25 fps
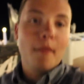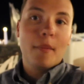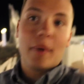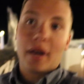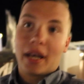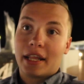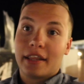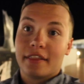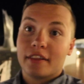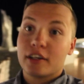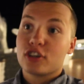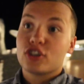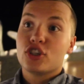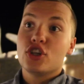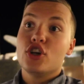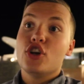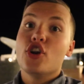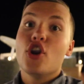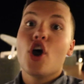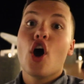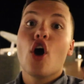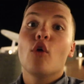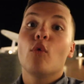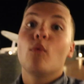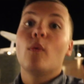But like, there's
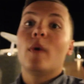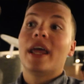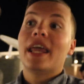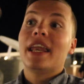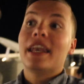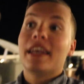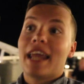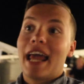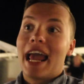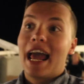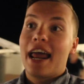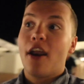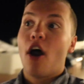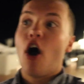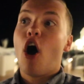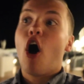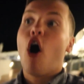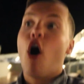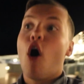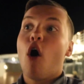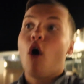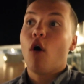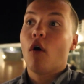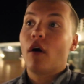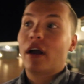no wind at
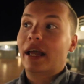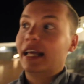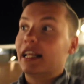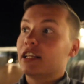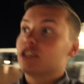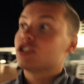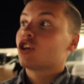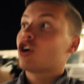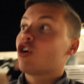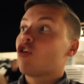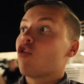all. It's